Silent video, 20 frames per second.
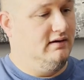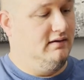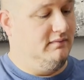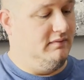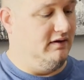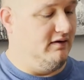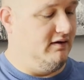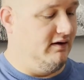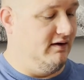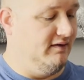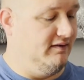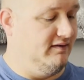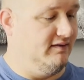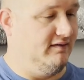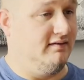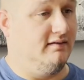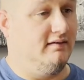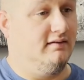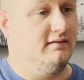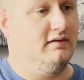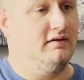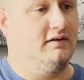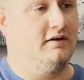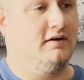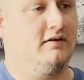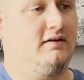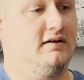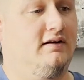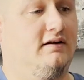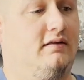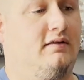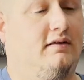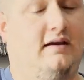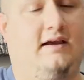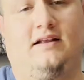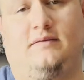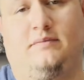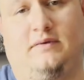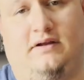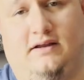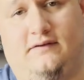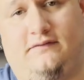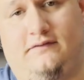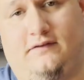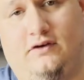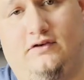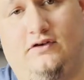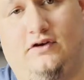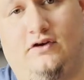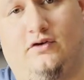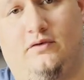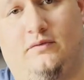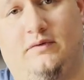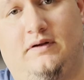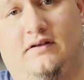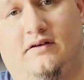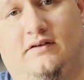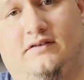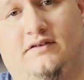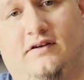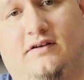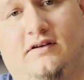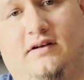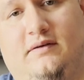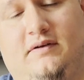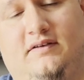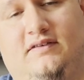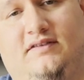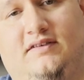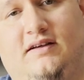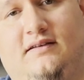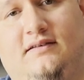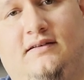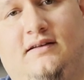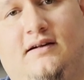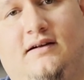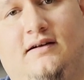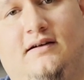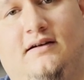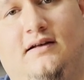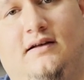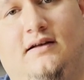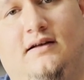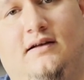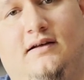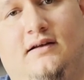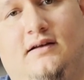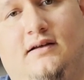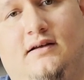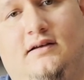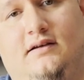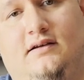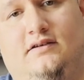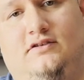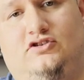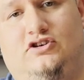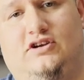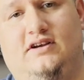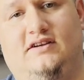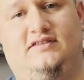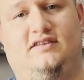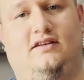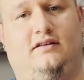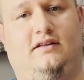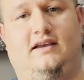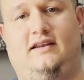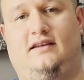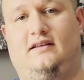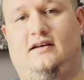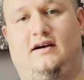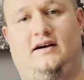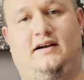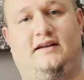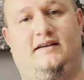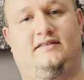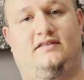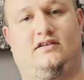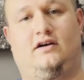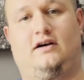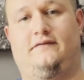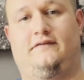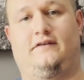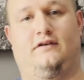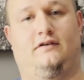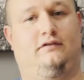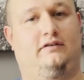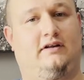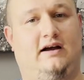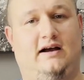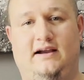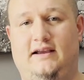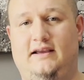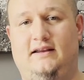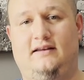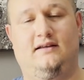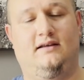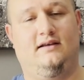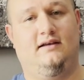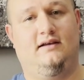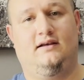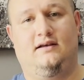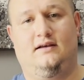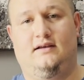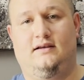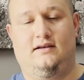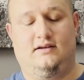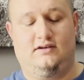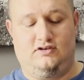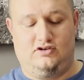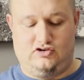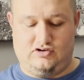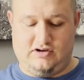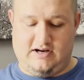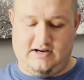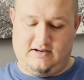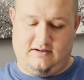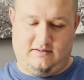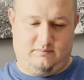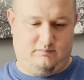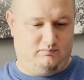because you're gonna thank me if you do, because you're gonna be sitting there chiseling ice off your line, trying to